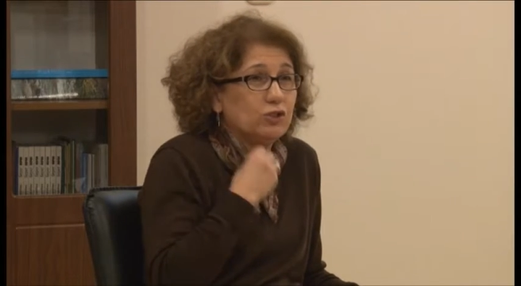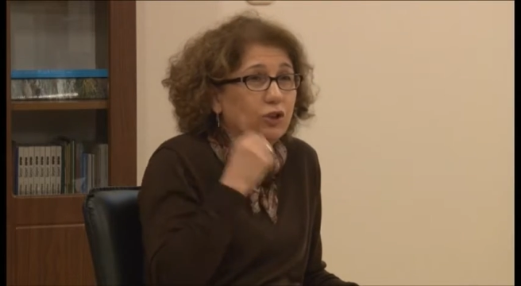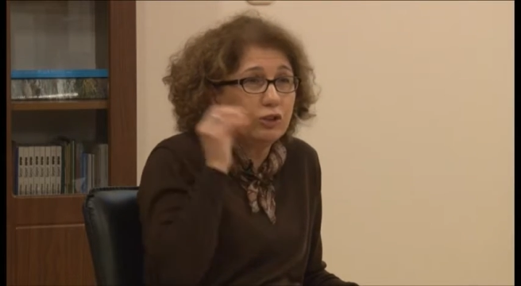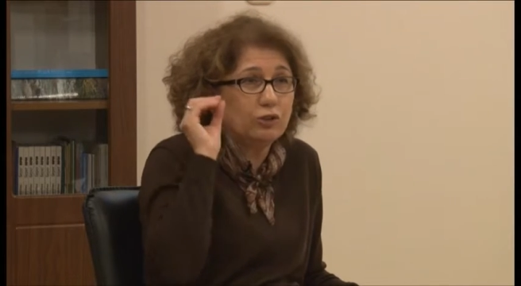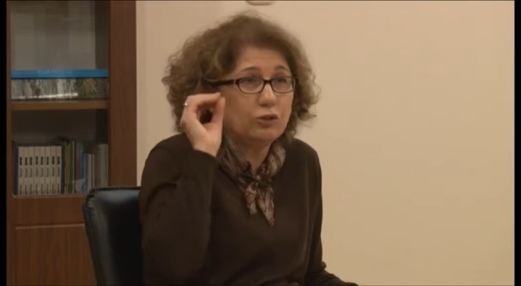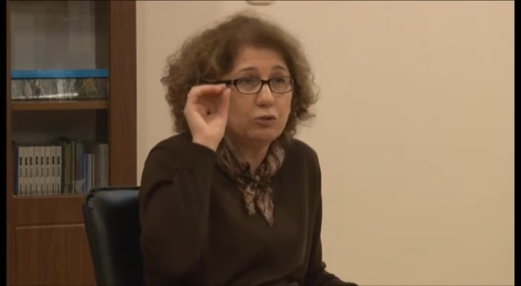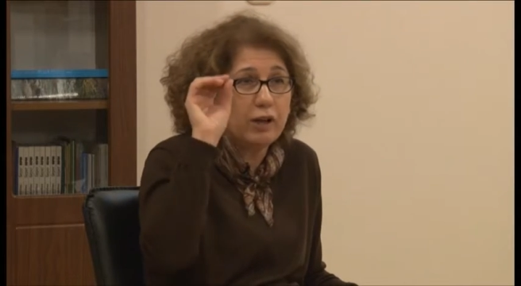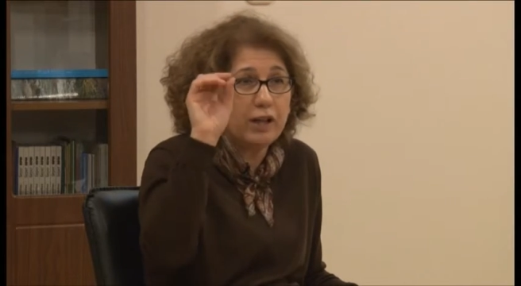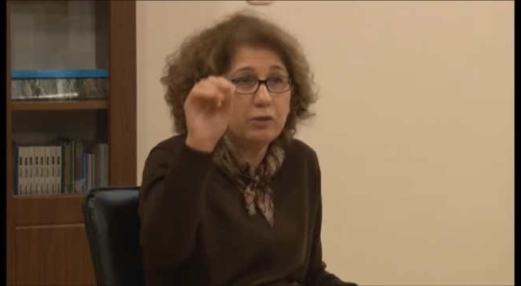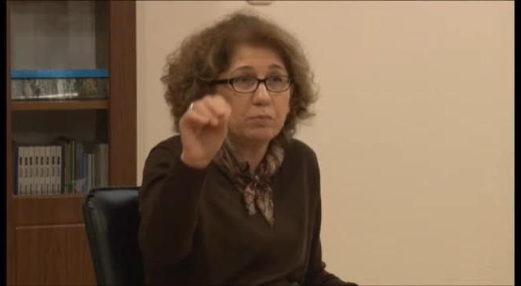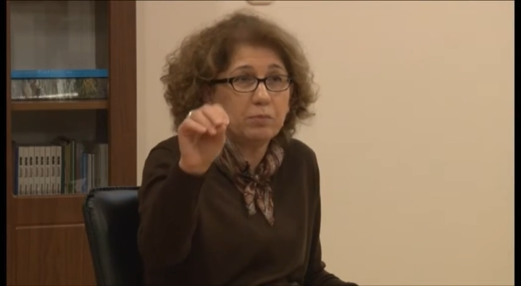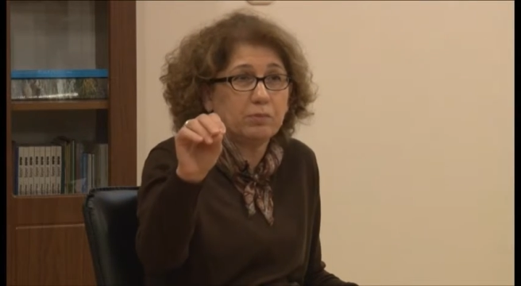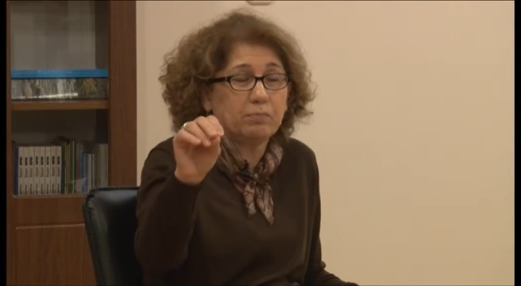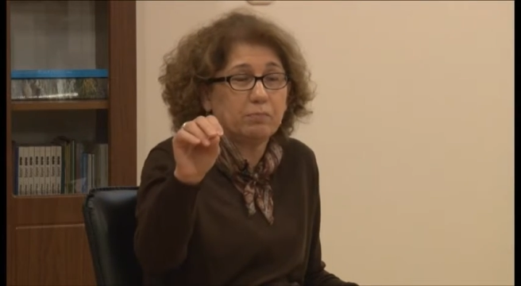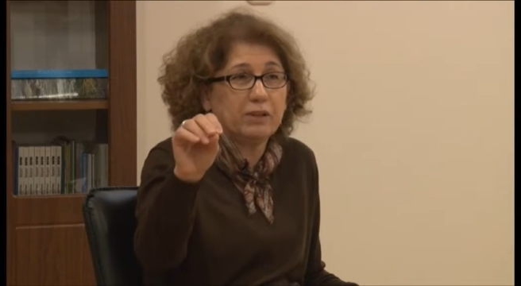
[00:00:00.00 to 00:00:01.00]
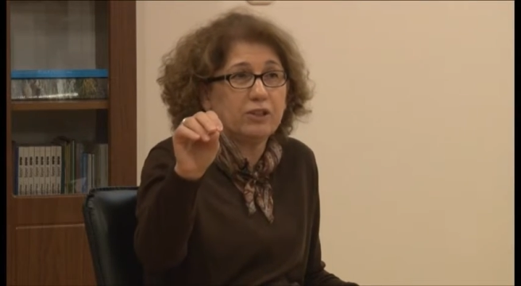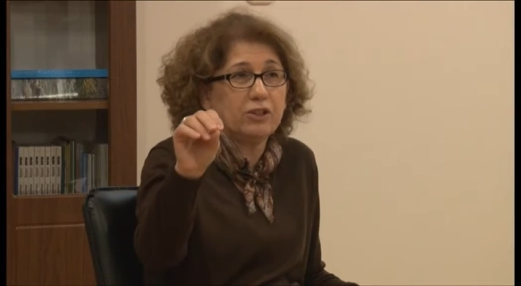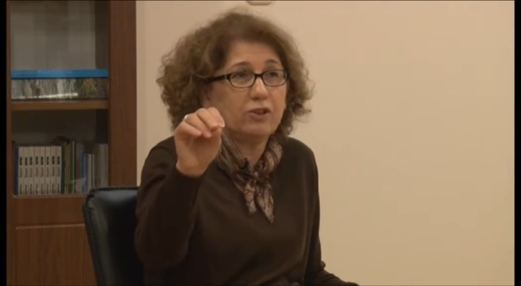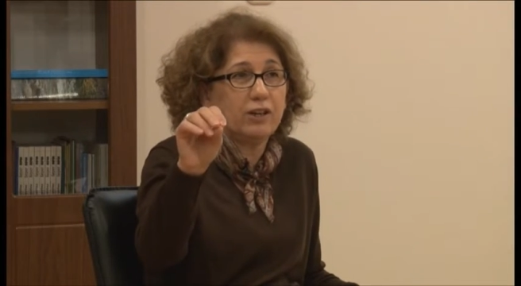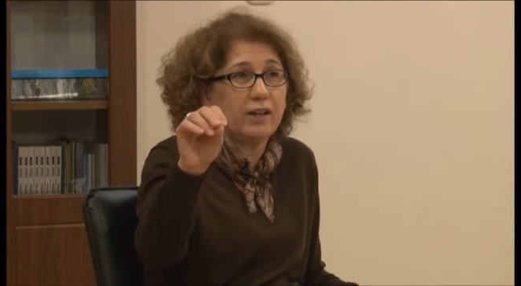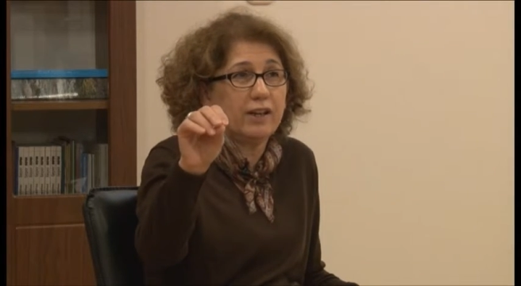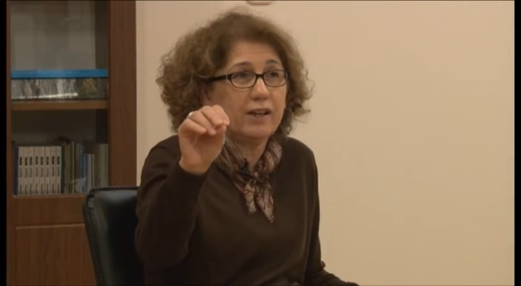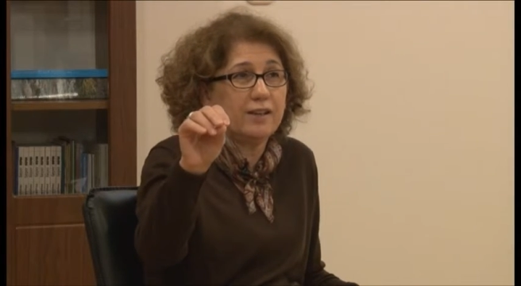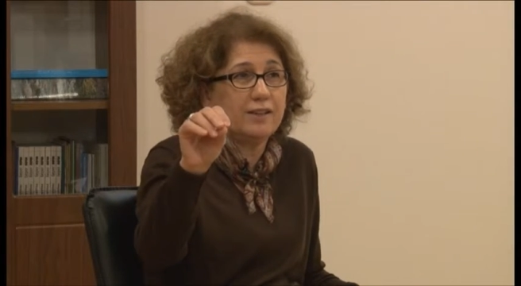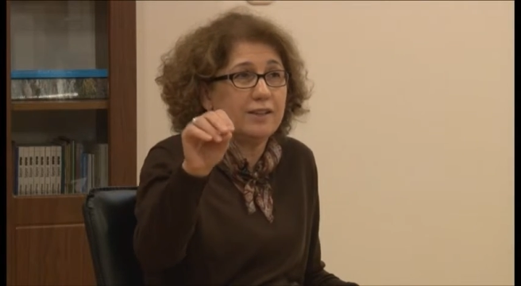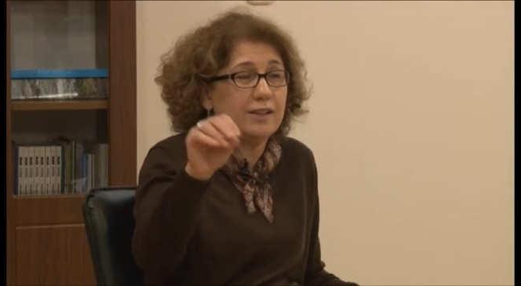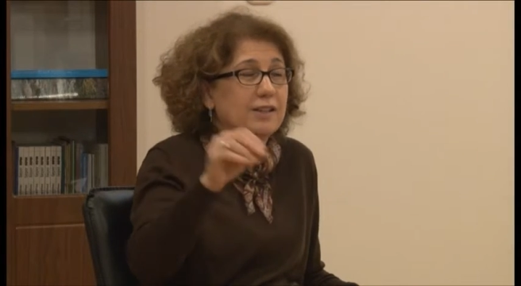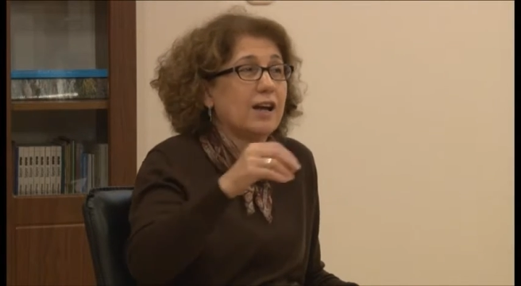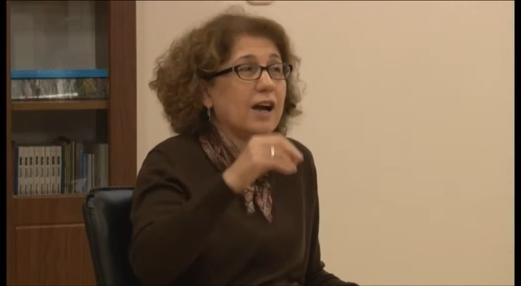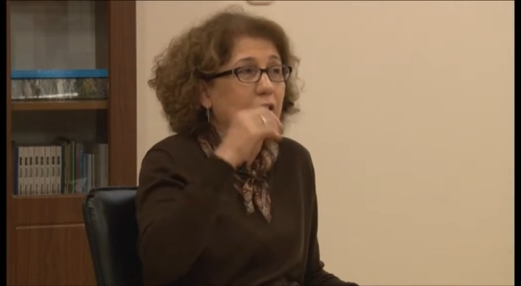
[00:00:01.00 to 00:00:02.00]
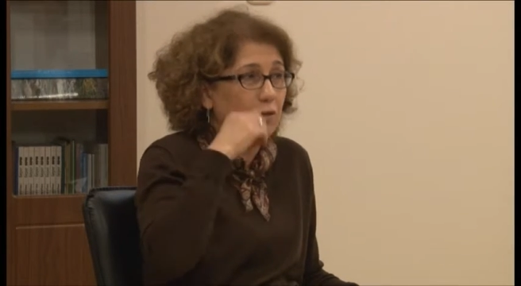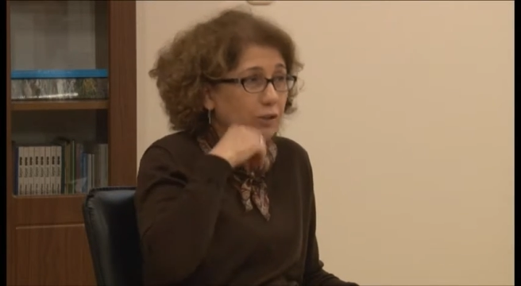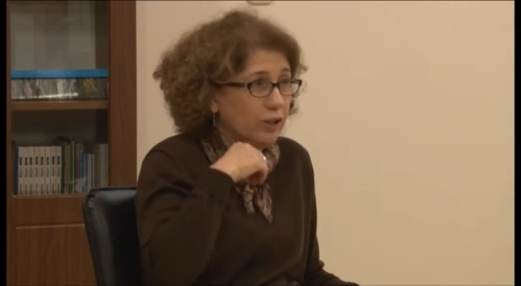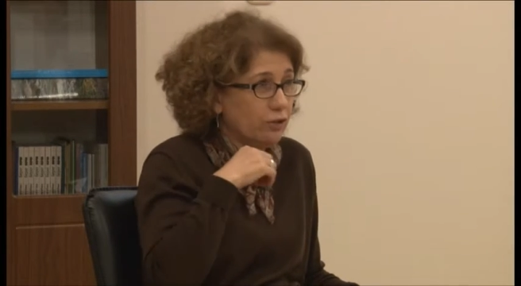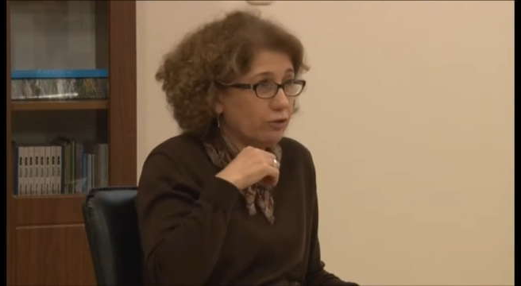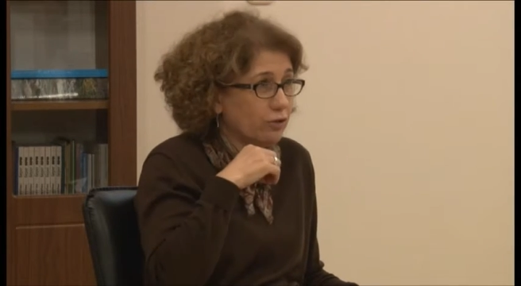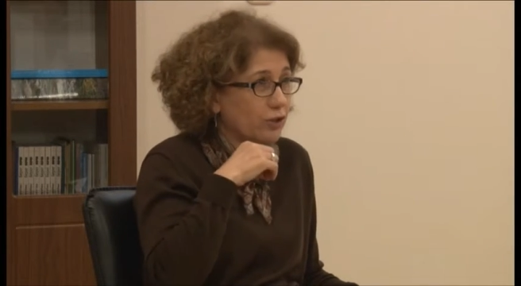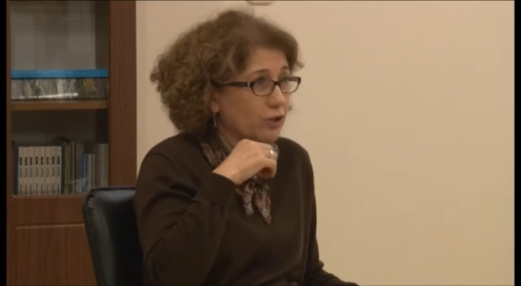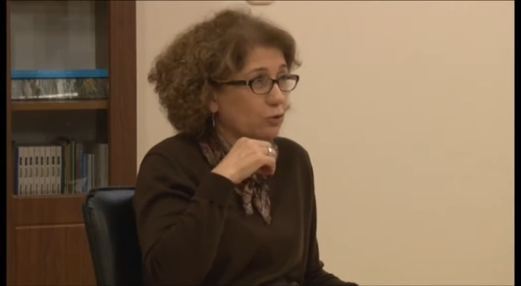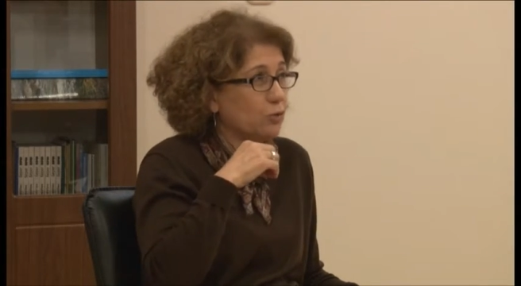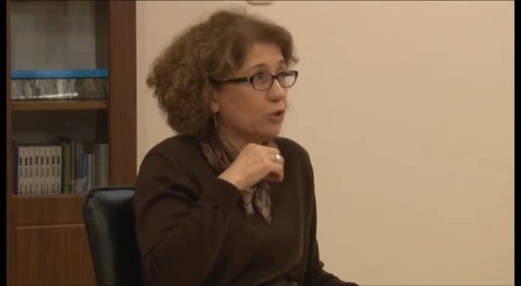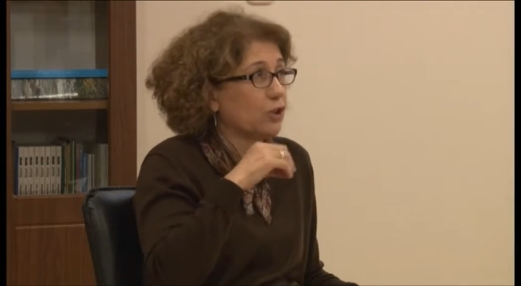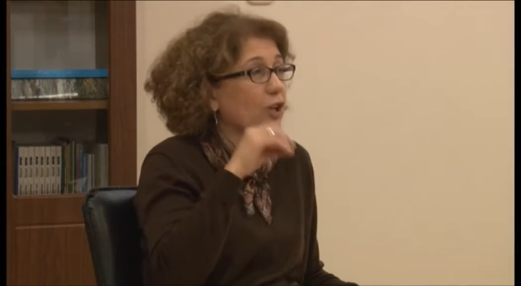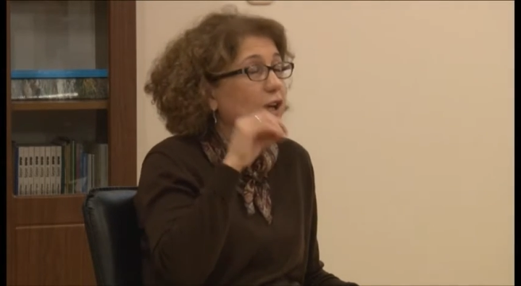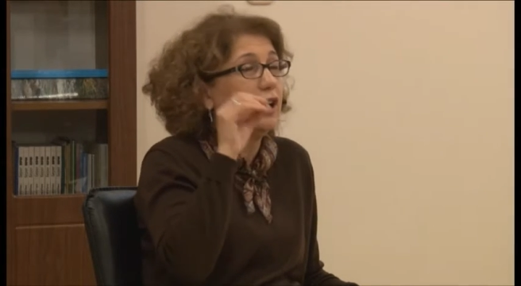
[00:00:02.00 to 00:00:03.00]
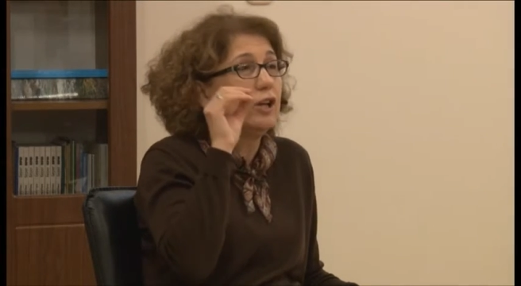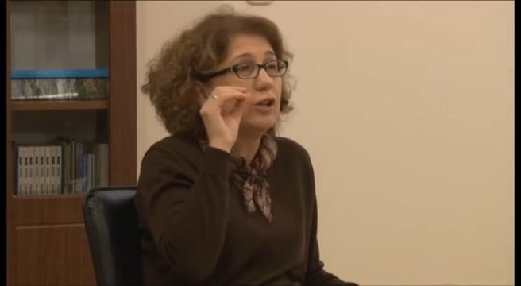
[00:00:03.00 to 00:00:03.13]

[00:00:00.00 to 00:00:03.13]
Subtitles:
not to help particular candidate, our interest was